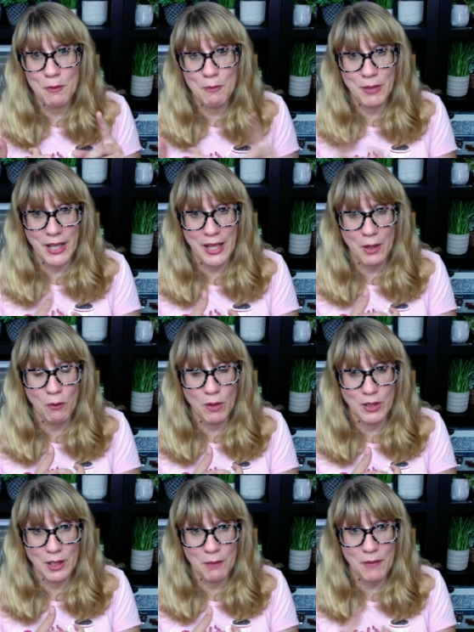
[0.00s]
Banana
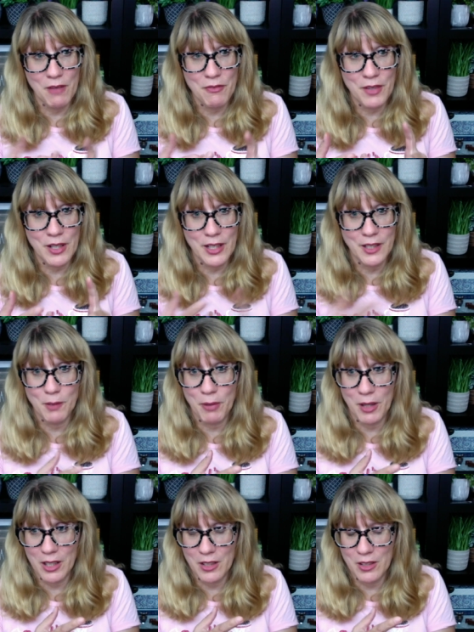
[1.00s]
Walnut Muffin and the
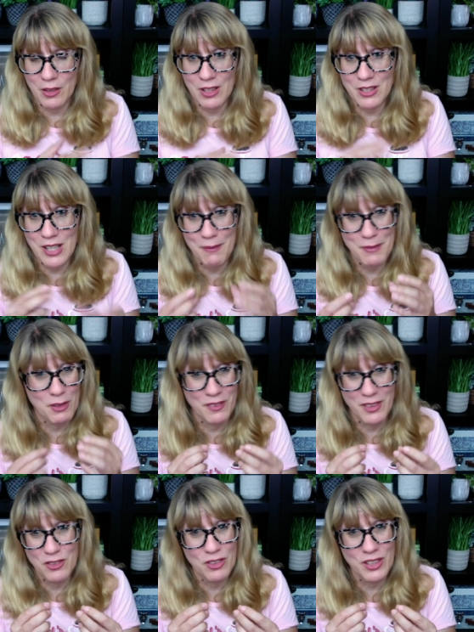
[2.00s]
Pumpkin Donut Shop. There were
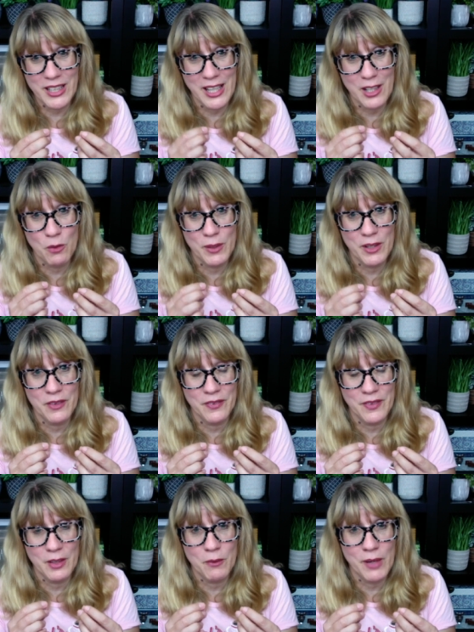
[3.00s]
these really kind of weird
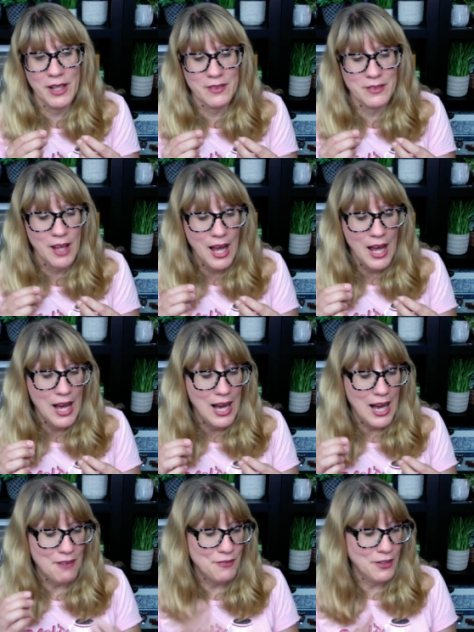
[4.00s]
thin wicks.
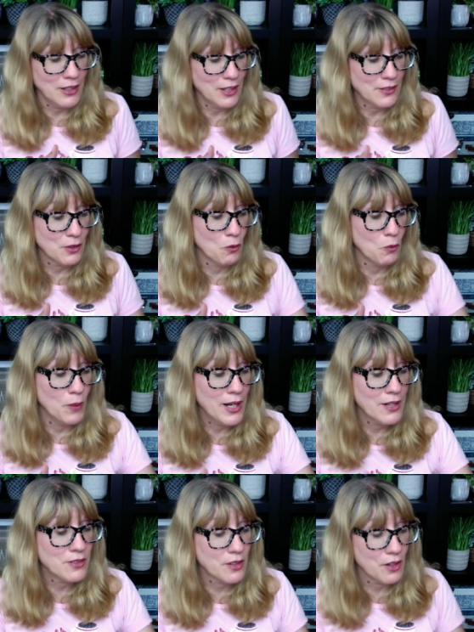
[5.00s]
I feel like the
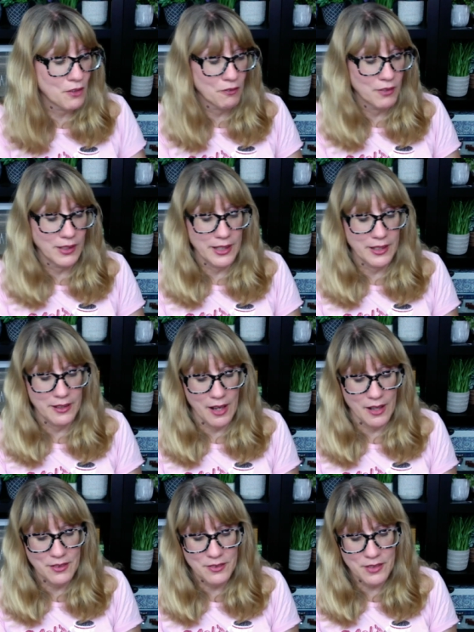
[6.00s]
wicks are really
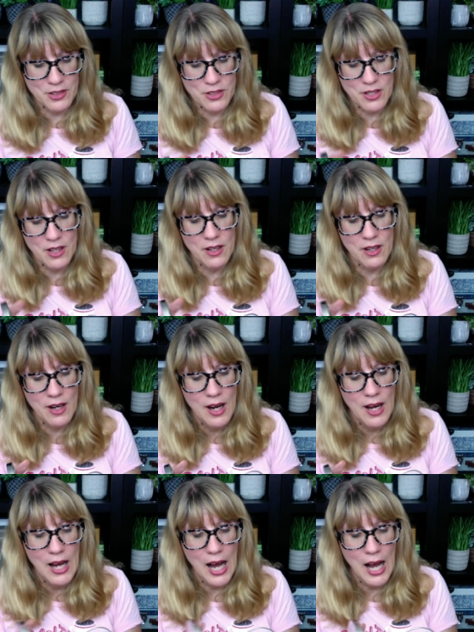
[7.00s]
nice this year.
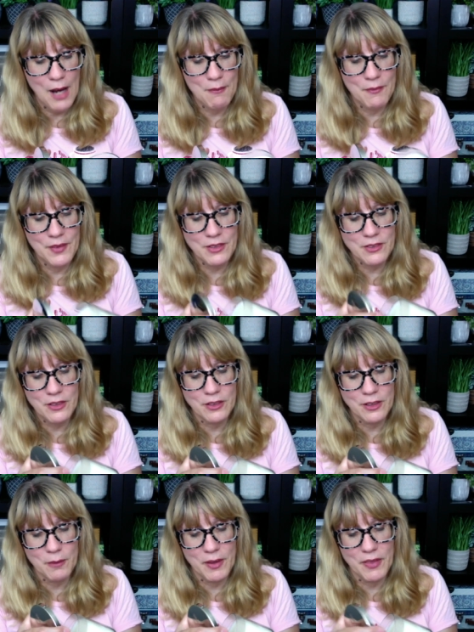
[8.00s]
These are a
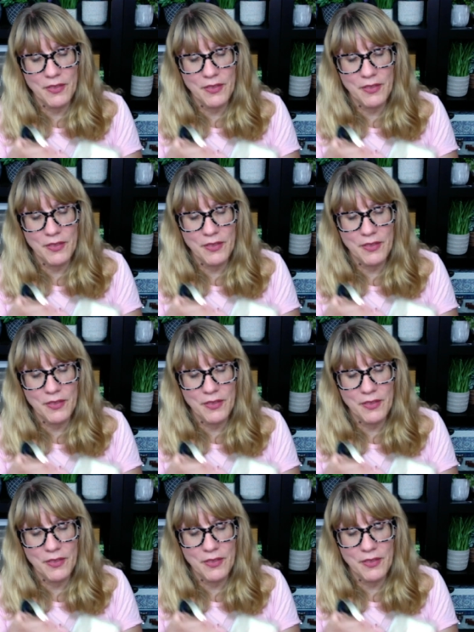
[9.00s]
little bit